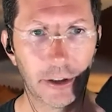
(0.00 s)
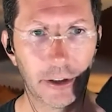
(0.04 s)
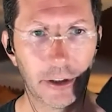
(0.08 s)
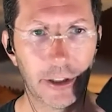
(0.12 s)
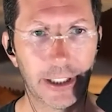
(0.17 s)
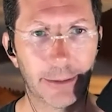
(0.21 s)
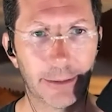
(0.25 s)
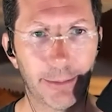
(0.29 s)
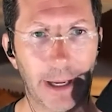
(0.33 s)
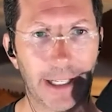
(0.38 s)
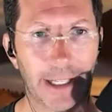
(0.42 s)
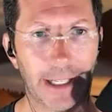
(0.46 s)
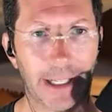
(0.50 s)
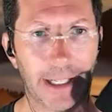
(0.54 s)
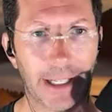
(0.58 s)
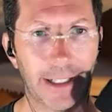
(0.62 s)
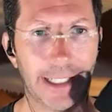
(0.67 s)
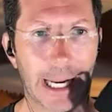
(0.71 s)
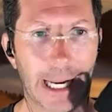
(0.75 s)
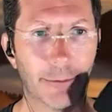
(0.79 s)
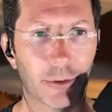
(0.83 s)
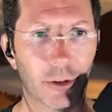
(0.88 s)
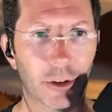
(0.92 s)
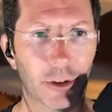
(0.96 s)
She has made a
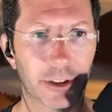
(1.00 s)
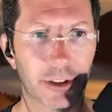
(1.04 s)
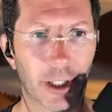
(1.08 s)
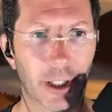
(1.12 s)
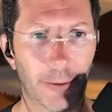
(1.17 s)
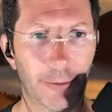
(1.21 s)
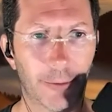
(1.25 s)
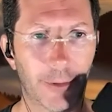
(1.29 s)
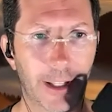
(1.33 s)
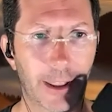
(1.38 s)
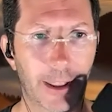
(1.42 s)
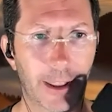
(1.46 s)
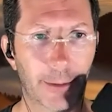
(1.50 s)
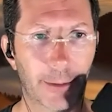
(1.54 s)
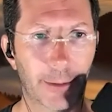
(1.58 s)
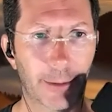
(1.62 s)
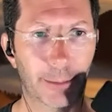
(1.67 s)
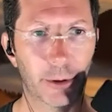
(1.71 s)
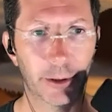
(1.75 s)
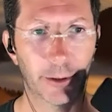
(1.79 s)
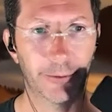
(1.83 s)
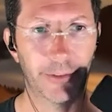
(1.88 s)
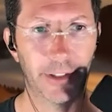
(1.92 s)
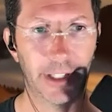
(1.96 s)
name for herself in the
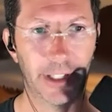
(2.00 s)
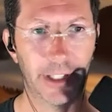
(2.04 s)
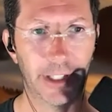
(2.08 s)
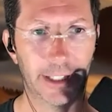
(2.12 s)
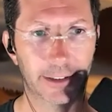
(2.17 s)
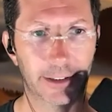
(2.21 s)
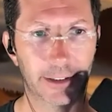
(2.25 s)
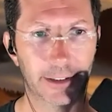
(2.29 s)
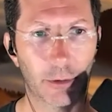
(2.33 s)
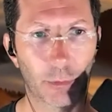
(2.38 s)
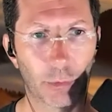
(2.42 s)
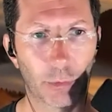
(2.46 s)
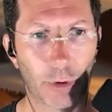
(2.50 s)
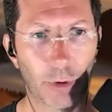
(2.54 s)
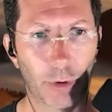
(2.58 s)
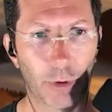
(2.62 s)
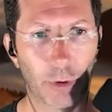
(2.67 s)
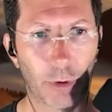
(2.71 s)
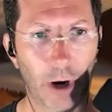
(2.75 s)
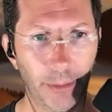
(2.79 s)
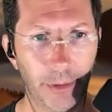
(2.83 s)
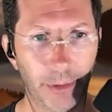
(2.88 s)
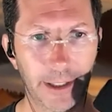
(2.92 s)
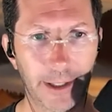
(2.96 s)
personal finance
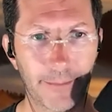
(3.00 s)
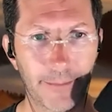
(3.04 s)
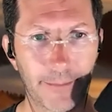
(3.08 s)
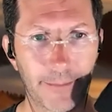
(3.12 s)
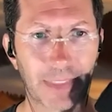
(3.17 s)
realm.